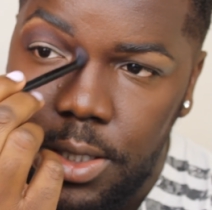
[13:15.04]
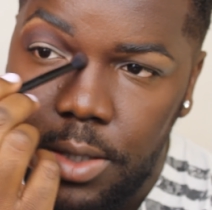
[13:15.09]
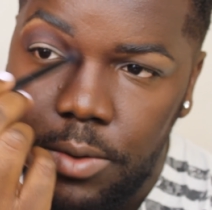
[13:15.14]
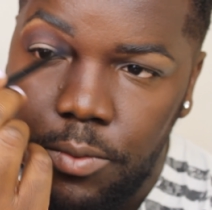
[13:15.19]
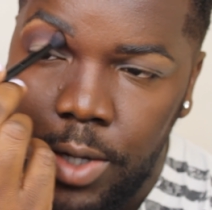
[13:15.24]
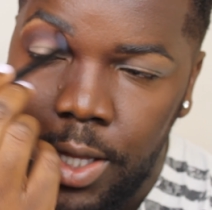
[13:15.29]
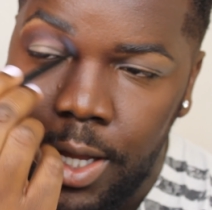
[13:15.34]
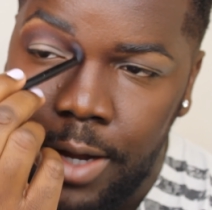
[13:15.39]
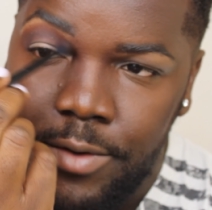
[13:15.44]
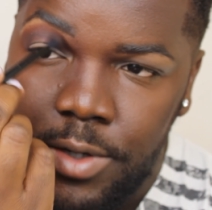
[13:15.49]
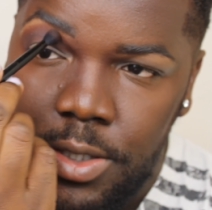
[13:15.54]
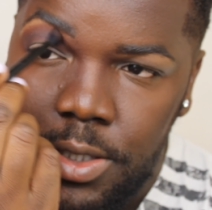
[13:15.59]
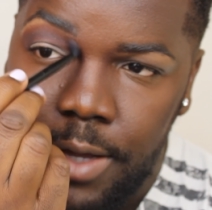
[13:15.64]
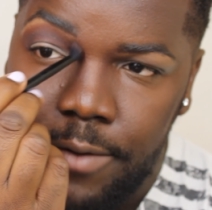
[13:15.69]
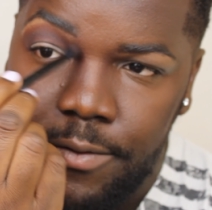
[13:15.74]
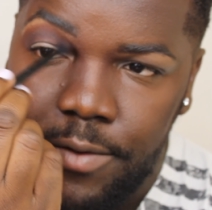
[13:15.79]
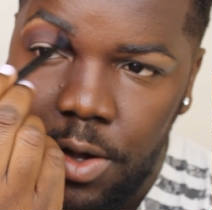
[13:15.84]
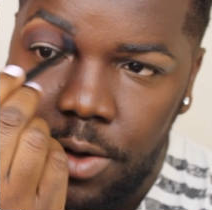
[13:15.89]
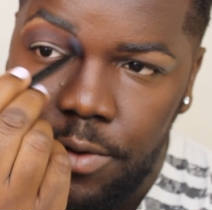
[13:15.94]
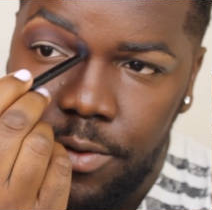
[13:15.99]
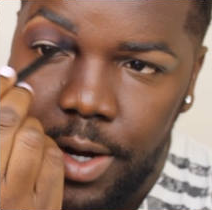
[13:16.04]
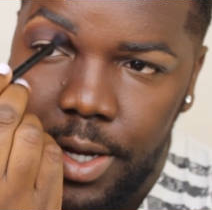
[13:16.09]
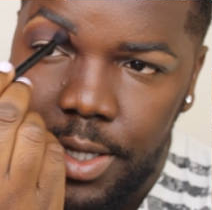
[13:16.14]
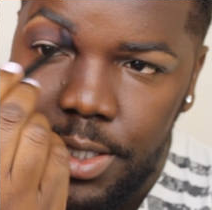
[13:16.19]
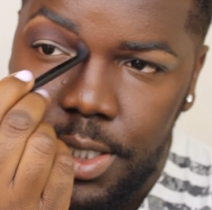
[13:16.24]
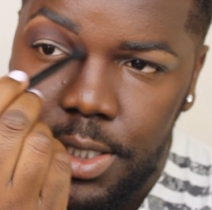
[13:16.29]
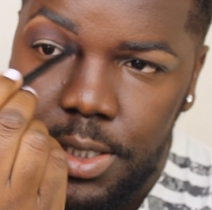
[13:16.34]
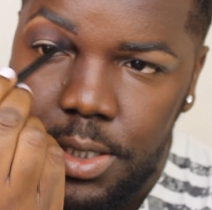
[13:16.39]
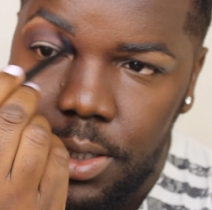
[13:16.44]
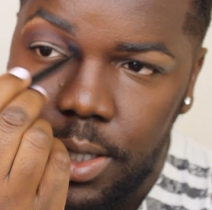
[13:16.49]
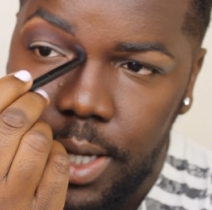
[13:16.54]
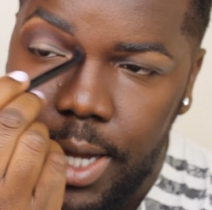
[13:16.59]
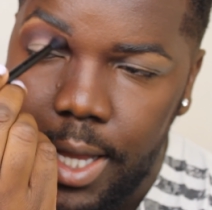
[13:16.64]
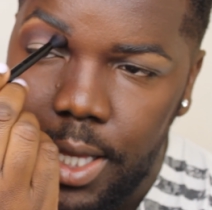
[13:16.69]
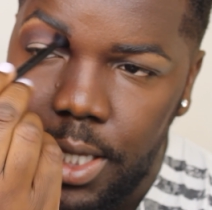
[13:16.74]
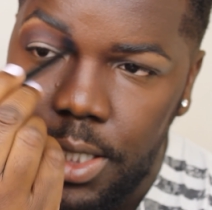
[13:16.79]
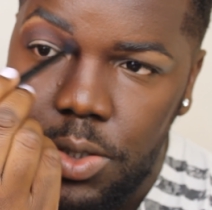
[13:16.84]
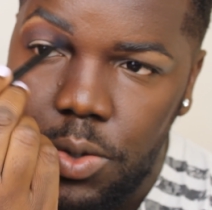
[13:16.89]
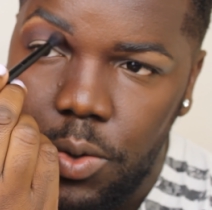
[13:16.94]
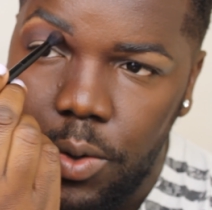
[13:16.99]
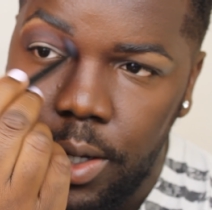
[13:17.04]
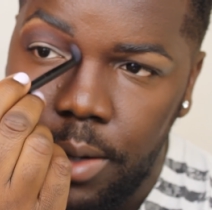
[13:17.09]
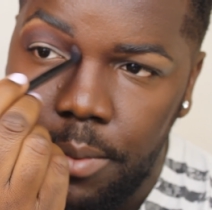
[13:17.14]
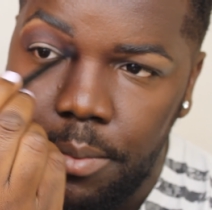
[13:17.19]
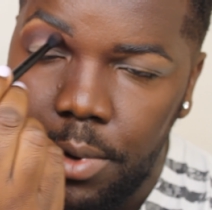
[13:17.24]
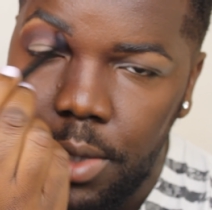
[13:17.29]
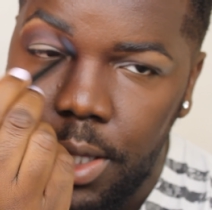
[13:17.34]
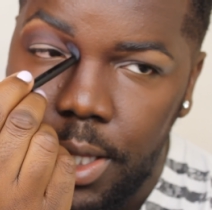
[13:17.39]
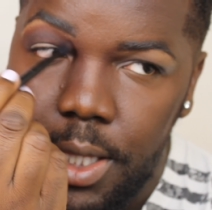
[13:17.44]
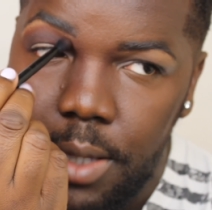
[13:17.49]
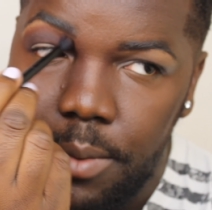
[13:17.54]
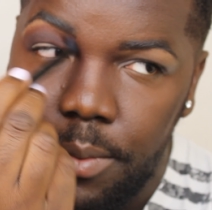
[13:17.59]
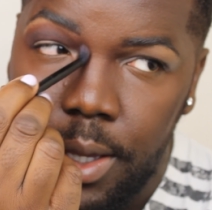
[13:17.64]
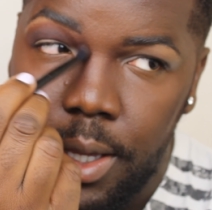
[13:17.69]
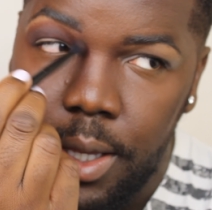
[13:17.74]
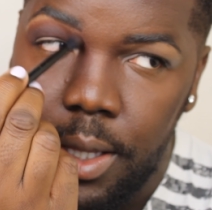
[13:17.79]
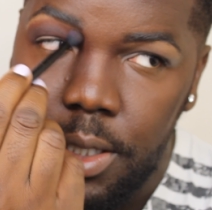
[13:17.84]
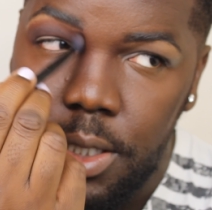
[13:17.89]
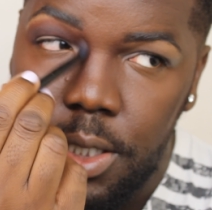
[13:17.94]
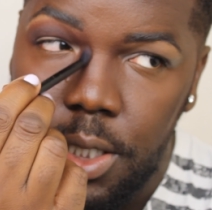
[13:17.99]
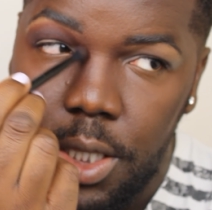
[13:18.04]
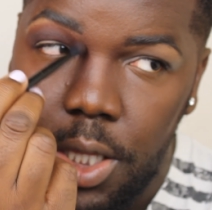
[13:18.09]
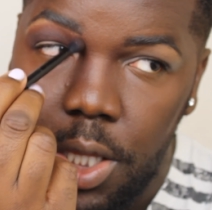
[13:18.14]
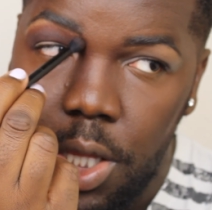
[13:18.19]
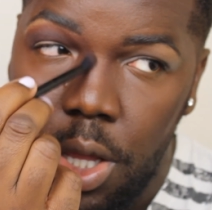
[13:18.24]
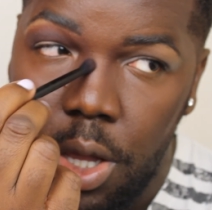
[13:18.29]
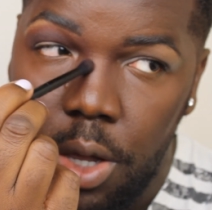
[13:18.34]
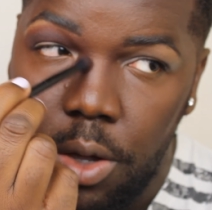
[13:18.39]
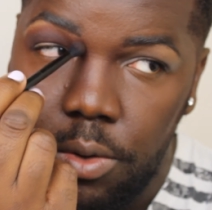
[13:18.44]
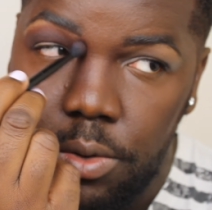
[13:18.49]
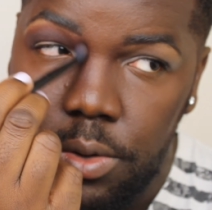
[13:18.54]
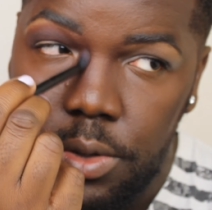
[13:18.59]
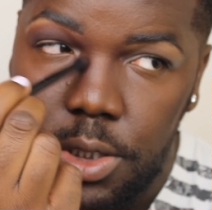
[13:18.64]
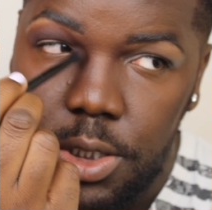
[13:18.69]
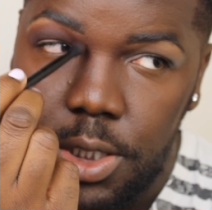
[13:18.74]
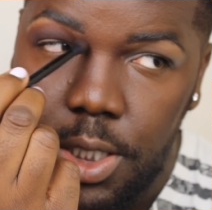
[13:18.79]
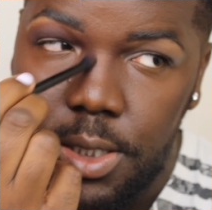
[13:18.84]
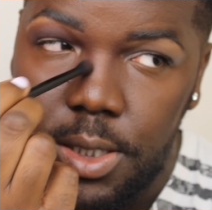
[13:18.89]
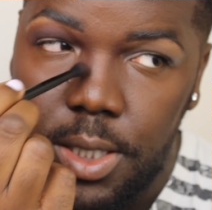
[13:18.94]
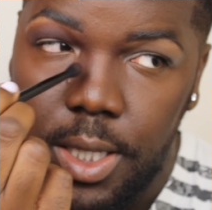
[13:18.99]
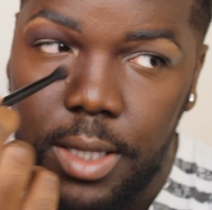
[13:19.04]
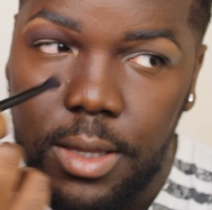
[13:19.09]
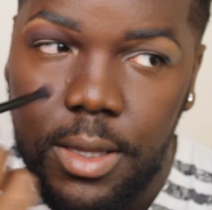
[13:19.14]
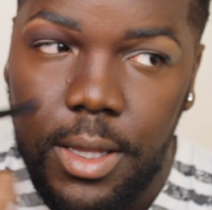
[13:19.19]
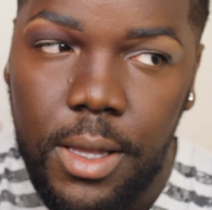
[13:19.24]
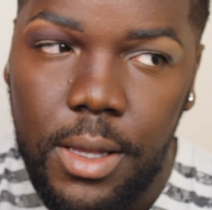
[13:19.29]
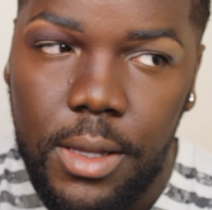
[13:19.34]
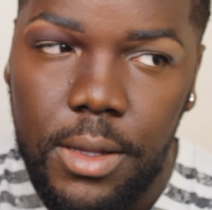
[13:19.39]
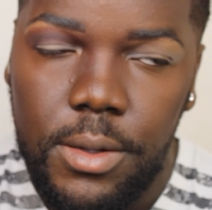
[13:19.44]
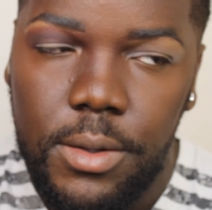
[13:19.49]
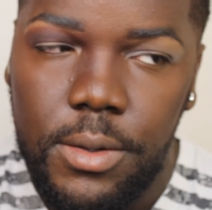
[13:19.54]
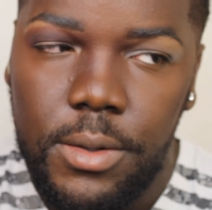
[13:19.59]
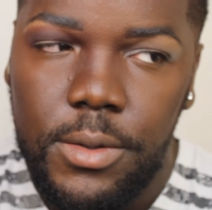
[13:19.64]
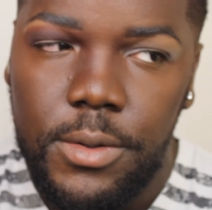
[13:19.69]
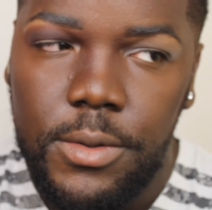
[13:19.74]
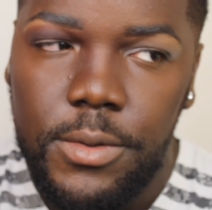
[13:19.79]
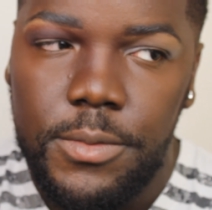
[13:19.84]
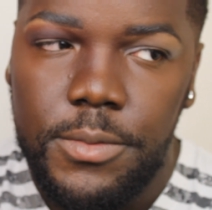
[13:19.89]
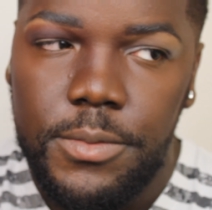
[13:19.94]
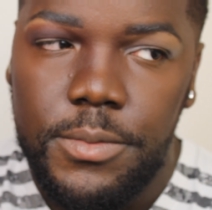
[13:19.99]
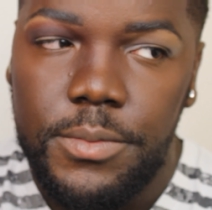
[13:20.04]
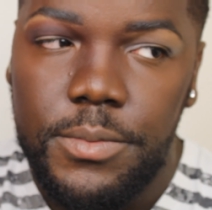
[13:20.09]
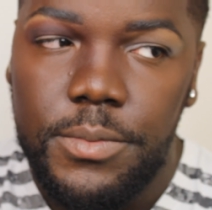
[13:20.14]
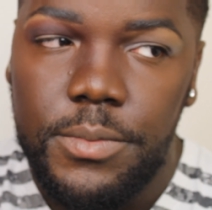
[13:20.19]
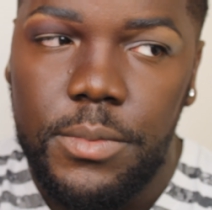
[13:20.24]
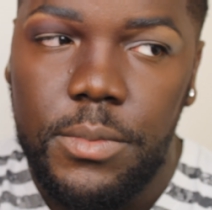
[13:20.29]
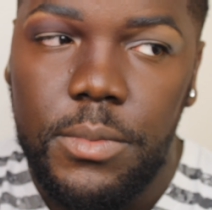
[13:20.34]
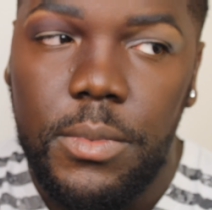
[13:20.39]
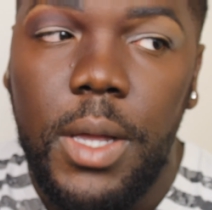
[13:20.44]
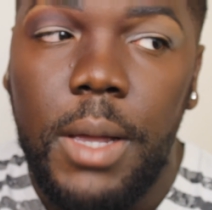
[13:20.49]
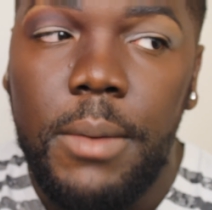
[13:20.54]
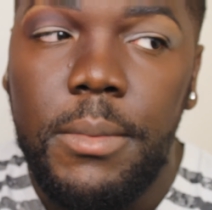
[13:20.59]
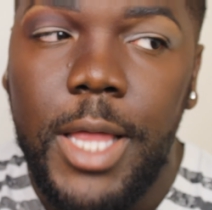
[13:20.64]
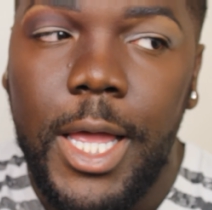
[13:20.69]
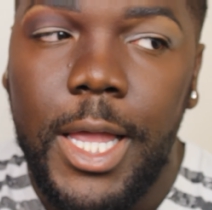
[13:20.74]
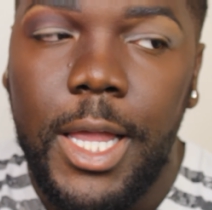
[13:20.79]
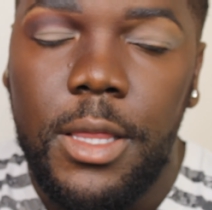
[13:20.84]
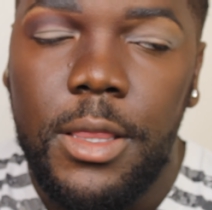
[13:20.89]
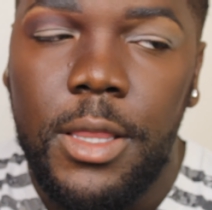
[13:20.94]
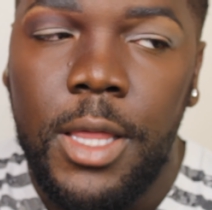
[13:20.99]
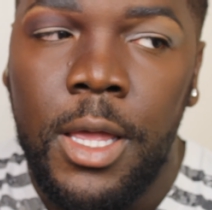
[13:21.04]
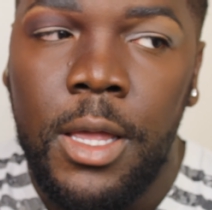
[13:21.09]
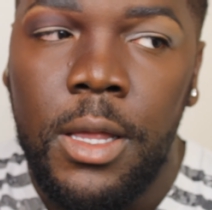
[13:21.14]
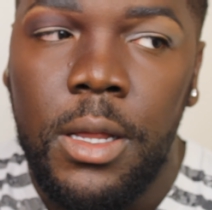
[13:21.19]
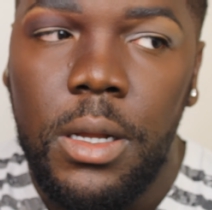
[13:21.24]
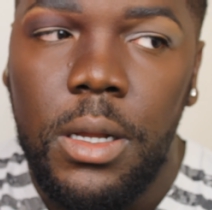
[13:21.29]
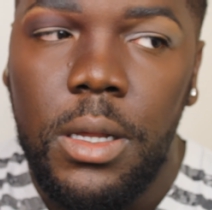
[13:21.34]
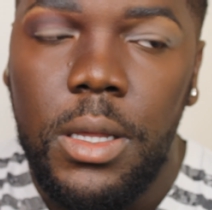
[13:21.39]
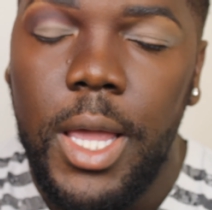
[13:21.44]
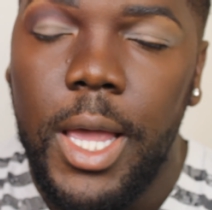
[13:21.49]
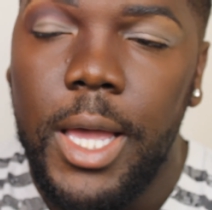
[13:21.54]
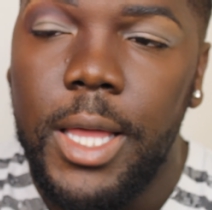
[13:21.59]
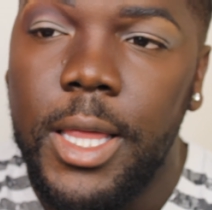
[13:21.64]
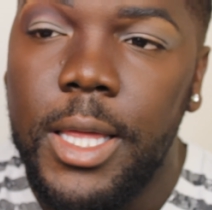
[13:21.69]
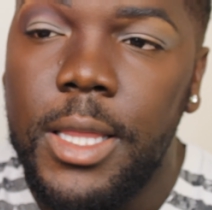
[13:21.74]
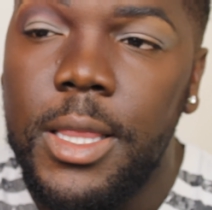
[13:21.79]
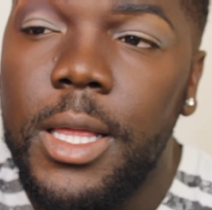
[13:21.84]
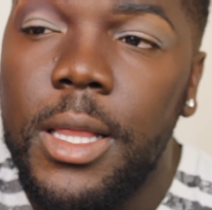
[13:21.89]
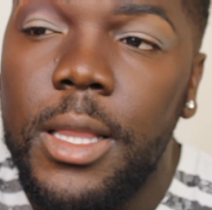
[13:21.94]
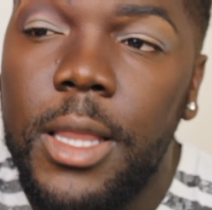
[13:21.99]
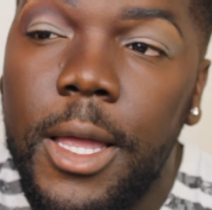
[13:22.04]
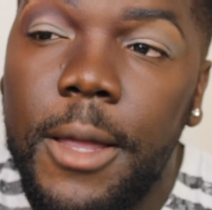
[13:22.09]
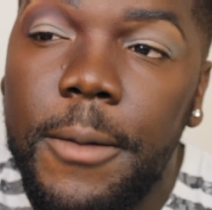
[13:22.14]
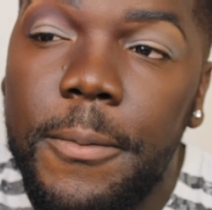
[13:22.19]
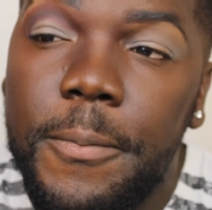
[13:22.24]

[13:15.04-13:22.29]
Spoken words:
whatever's left over, and just kind of sort of blend them into the nose, just like that. I'm liking that. Yeah, I like that a lot.